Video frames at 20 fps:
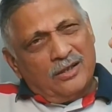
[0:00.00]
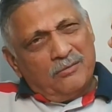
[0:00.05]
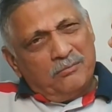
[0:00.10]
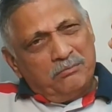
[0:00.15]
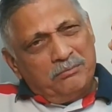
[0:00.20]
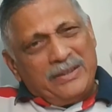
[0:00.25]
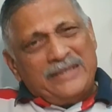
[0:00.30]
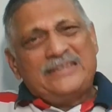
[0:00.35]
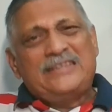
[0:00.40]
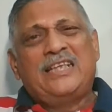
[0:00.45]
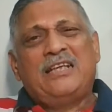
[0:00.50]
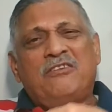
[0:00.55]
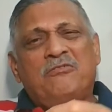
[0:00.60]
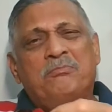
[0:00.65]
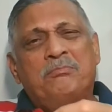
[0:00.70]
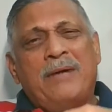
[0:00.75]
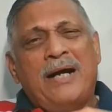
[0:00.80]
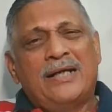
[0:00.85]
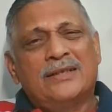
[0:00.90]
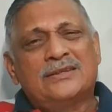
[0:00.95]
basic
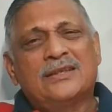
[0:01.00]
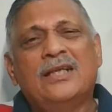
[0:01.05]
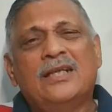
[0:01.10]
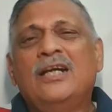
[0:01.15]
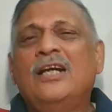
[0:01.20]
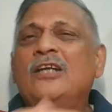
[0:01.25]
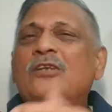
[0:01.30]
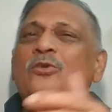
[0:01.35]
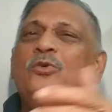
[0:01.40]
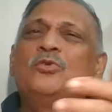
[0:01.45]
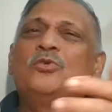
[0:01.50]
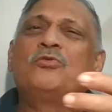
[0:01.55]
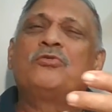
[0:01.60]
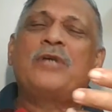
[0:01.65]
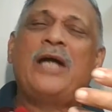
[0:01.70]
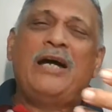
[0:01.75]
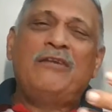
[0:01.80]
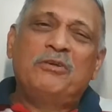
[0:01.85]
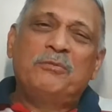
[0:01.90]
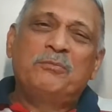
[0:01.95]
parts. You
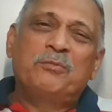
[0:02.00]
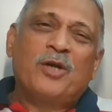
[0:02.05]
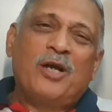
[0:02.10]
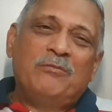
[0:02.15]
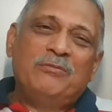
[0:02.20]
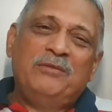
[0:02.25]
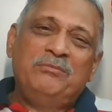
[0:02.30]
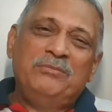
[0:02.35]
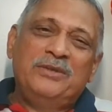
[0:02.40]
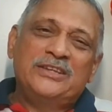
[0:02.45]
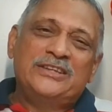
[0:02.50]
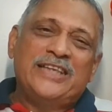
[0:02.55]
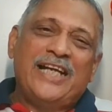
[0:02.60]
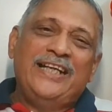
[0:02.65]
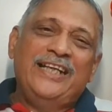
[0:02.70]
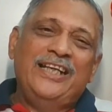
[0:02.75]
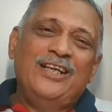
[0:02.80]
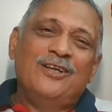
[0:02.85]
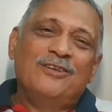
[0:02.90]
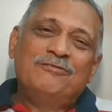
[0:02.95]
have a problem
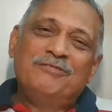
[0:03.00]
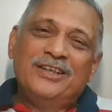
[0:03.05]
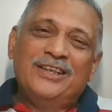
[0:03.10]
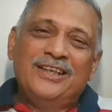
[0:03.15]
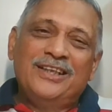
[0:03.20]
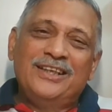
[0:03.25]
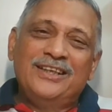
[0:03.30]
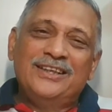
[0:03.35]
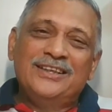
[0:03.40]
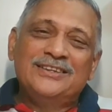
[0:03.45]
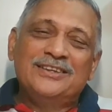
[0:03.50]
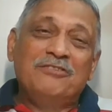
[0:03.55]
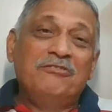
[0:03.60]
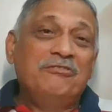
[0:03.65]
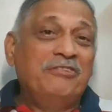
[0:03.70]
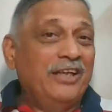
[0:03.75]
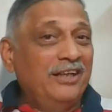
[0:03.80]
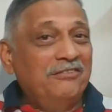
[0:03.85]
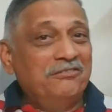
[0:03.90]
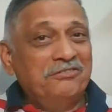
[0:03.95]
deciding on whether it is a
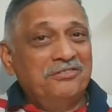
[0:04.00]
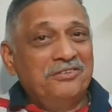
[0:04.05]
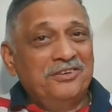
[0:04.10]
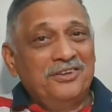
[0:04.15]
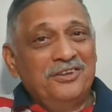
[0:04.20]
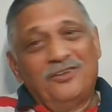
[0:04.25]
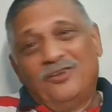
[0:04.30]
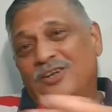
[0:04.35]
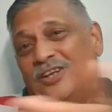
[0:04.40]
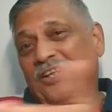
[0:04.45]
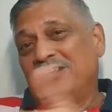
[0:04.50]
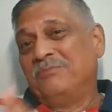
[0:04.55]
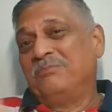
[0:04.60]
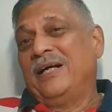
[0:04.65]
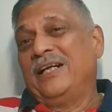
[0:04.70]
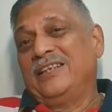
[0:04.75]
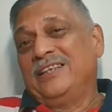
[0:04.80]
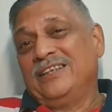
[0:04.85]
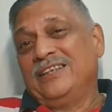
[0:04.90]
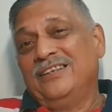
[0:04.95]
wave or a
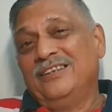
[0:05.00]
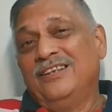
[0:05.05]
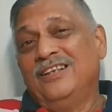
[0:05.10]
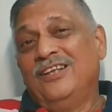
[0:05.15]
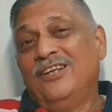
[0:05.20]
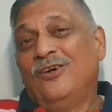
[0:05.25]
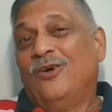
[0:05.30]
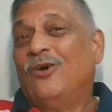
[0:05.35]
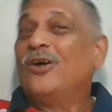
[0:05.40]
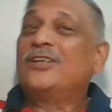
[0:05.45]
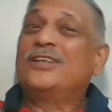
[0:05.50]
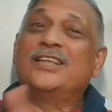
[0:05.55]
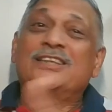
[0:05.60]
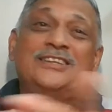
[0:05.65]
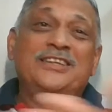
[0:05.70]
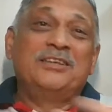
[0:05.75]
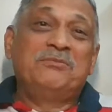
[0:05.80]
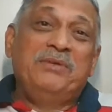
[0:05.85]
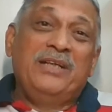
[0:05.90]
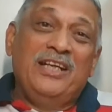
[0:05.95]
particle, or does
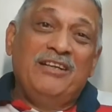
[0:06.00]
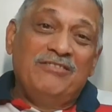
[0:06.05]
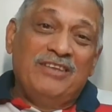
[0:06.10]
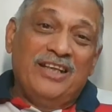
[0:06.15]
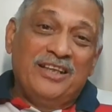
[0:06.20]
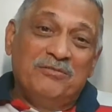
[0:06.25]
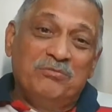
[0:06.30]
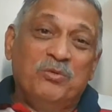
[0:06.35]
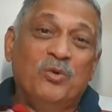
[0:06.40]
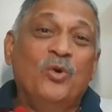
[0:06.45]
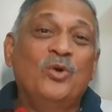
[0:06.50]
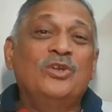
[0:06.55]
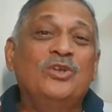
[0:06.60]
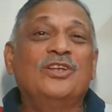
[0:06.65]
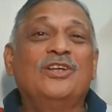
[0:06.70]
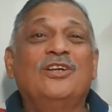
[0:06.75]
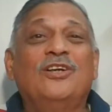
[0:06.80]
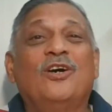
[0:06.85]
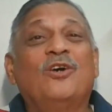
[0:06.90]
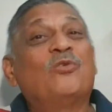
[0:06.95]
it behave like both,
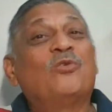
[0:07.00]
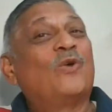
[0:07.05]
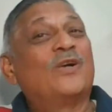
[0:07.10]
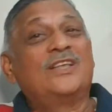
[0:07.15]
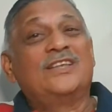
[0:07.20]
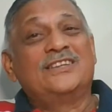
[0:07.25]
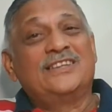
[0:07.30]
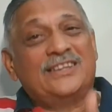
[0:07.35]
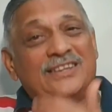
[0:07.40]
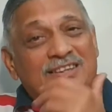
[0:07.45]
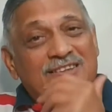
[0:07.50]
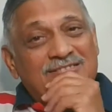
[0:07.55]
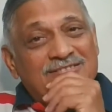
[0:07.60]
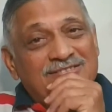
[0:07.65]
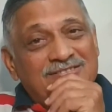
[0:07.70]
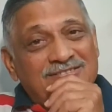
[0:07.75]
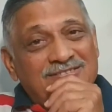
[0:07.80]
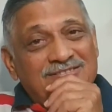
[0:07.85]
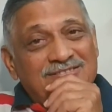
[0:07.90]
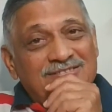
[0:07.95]
or what is it?
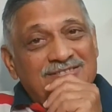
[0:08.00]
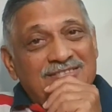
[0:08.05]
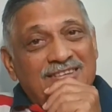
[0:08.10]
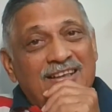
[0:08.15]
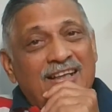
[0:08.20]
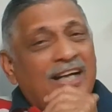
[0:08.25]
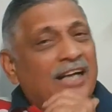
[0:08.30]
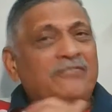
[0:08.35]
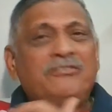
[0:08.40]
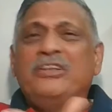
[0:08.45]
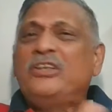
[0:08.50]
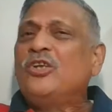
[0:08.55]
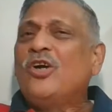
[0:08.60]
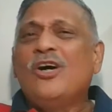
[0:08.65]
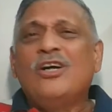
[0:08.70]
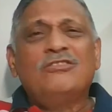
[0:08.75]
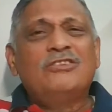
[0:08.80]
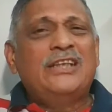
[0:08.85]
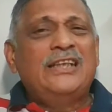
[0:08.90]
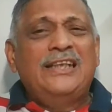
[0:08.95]
And we
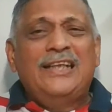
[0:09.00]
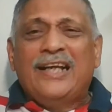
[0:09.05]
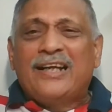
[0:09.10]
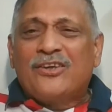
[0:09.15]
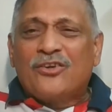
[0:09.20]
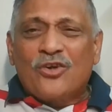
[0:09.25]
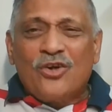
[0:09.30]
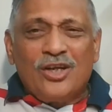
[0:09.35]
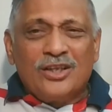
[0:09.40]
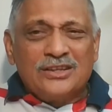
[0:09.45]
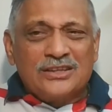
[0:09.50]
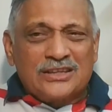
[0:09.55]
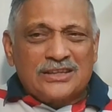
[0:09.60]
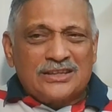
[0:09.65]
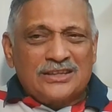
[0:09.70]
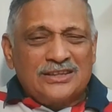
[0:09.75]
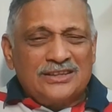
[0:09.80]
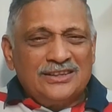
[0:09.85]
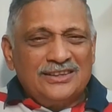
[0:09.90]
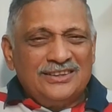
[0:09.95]
talk of the
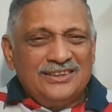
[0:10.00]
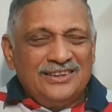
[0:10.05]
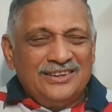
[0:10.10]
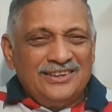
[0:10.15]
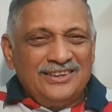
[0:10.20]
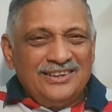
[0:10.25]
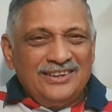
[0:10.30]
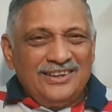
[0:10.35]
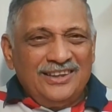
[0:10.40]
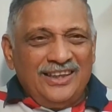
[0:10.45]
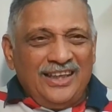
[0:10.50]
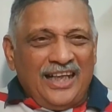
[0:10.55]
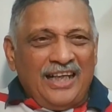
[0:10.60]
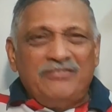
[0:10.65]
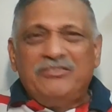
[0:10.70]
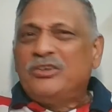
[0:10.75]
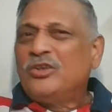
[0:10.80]
electrons, and we